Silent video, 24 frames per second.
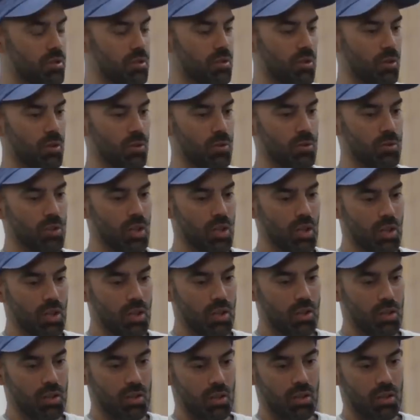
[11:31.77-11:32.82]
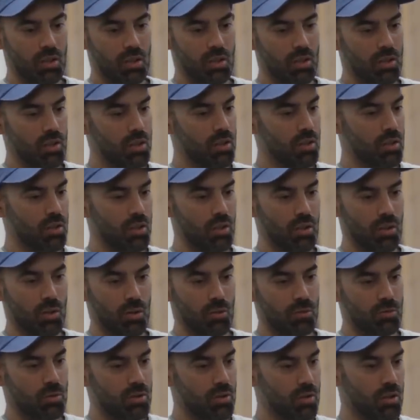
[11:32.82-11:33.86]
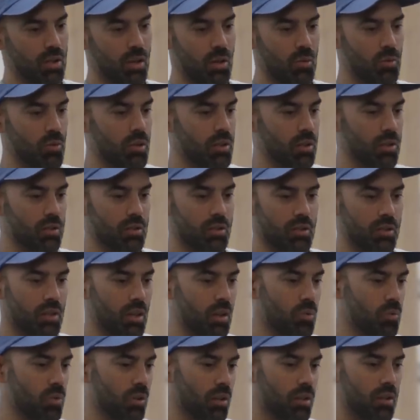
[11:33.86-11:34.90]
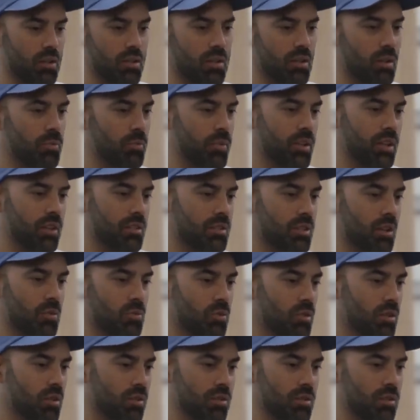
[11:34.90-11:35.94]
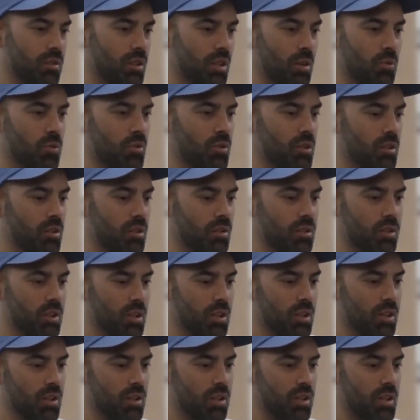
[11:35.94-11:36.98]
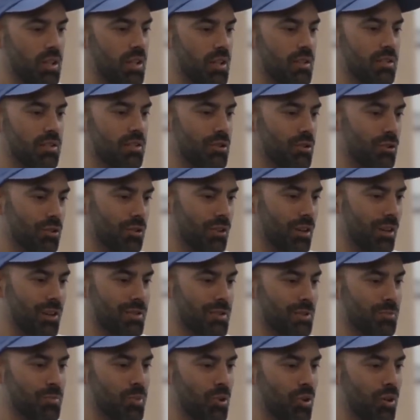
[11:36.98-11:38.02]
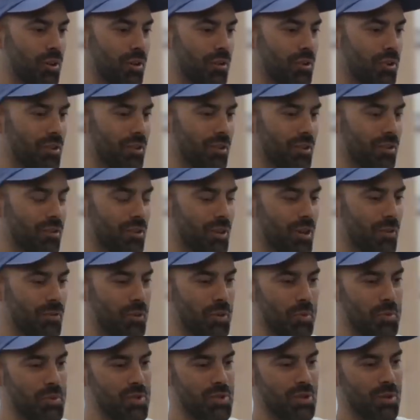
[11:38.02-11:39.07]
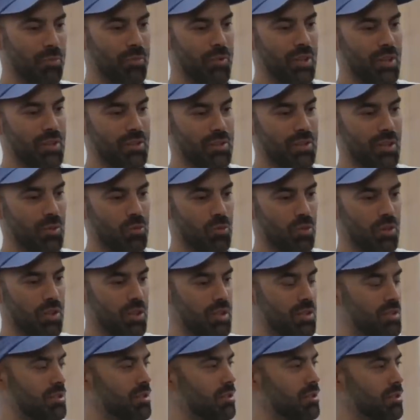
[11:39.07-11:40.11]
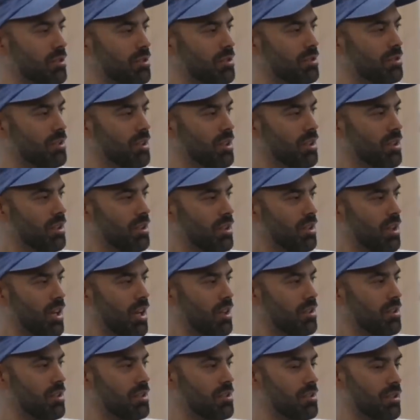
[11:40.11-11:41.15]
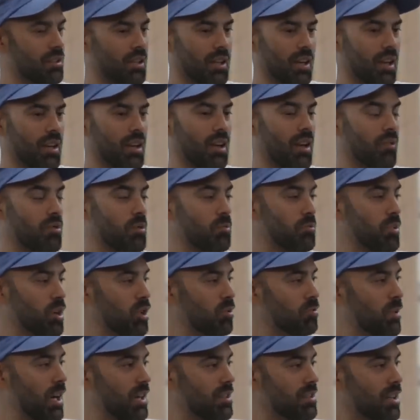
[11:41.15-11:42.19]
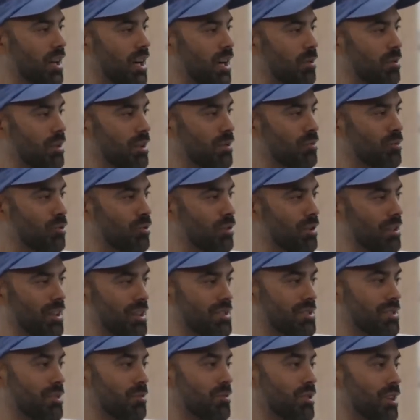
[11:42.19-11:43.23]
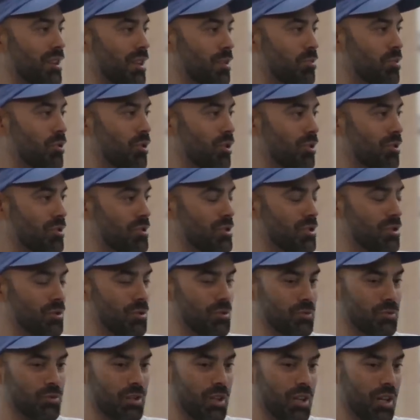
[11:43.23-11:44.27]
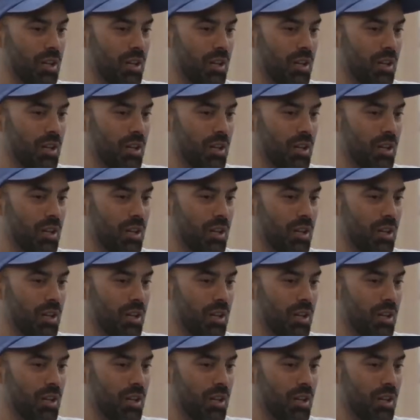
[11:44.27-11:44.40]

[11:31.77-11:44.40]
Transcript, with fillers: So, you know, there were some things that were that were easier as a partner in a law firm, and some things that were easier at Yeezy. Like I didn't have to bill my time anymore. That's something that partners do,